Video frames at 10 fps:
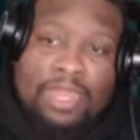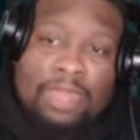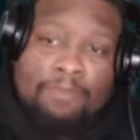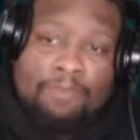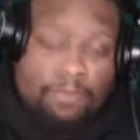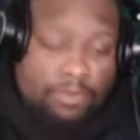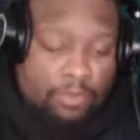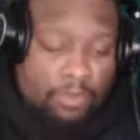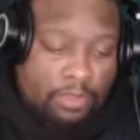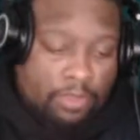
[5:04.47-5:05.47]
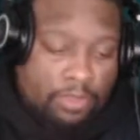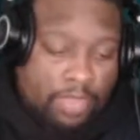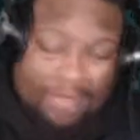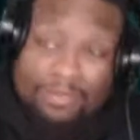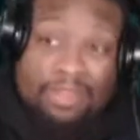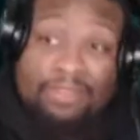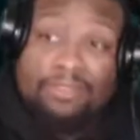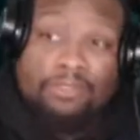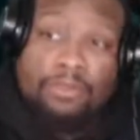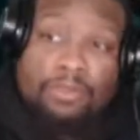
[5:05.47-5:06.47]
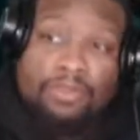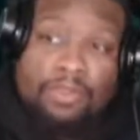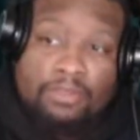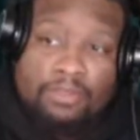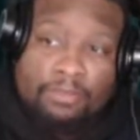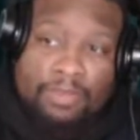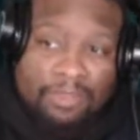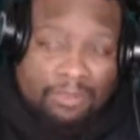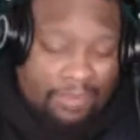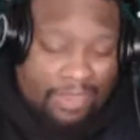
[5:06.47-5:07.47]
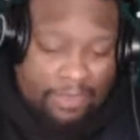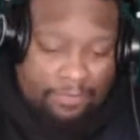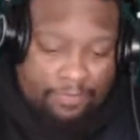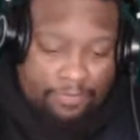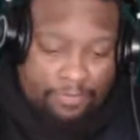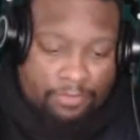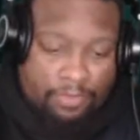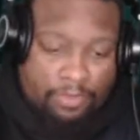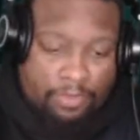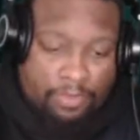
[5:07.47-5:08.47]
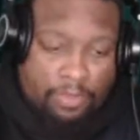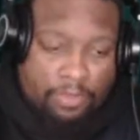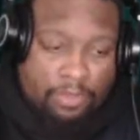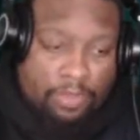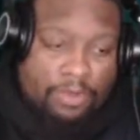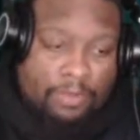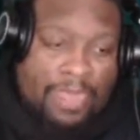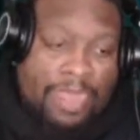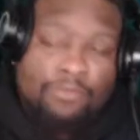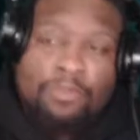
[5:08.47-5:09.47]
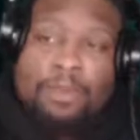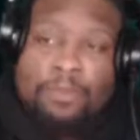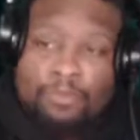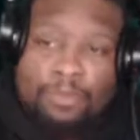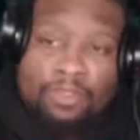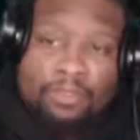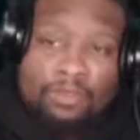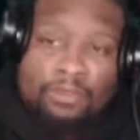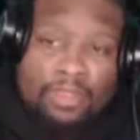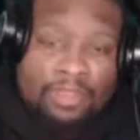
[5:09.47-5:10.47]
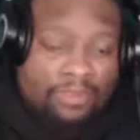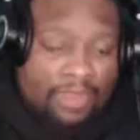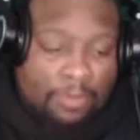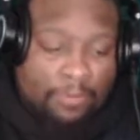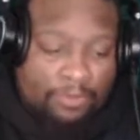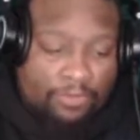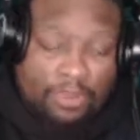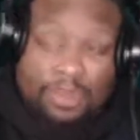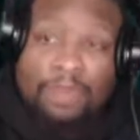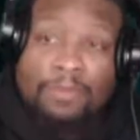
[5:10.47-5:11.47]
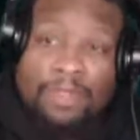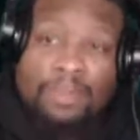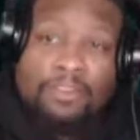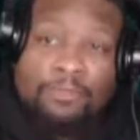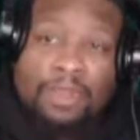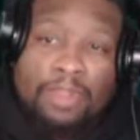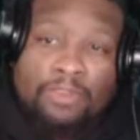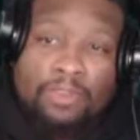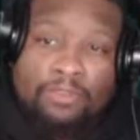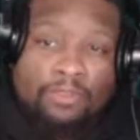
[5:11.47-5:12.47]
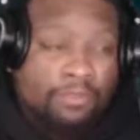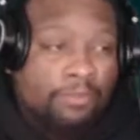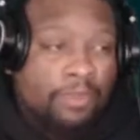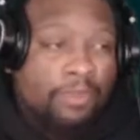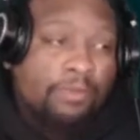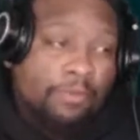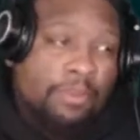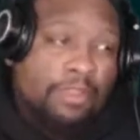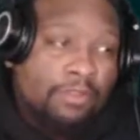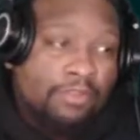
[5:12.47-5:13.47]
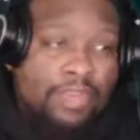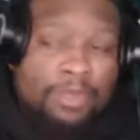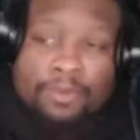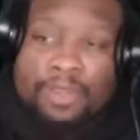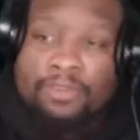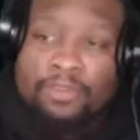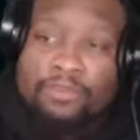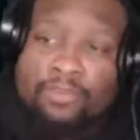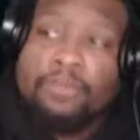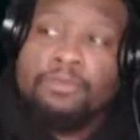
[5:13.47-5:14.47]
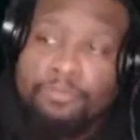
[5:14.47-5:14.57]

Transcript: I haven't listened to it since because I you know I have traumas with the things that I was talking about in this project so it's you know one of those kind of projects so